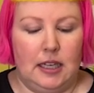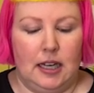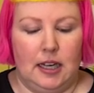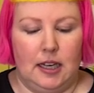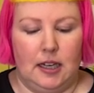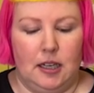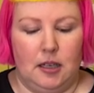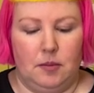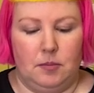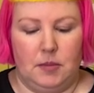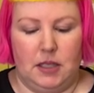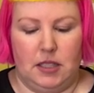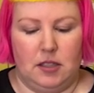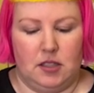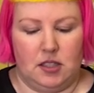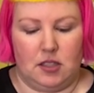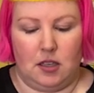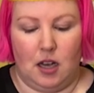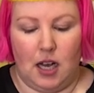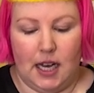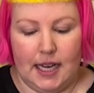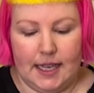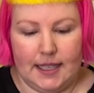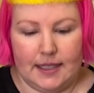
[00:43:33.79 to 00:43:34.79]
in
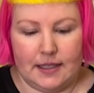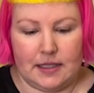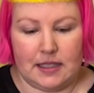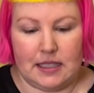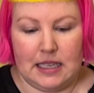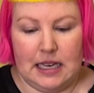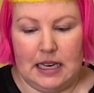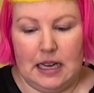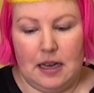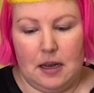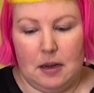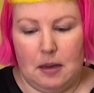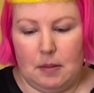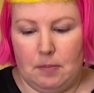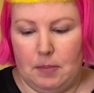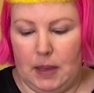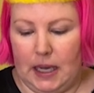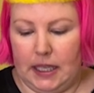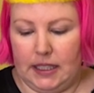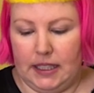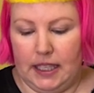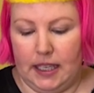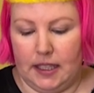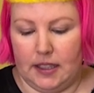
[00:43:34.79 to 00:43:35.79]
size,
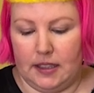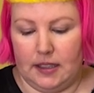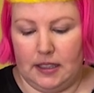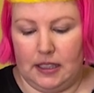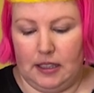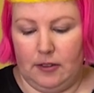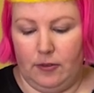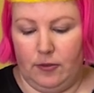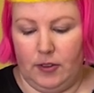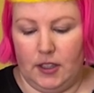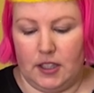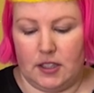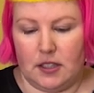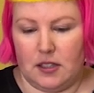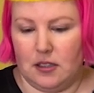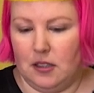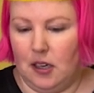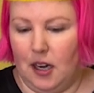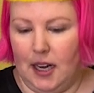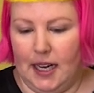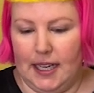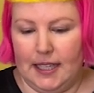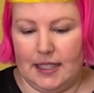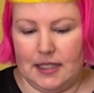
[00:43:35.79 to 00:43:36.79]
but yeah, the fit's
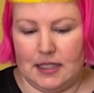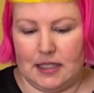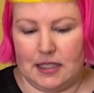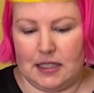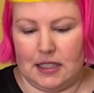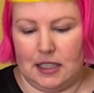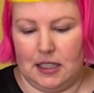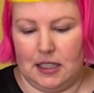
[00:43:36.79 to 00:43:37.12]
nice.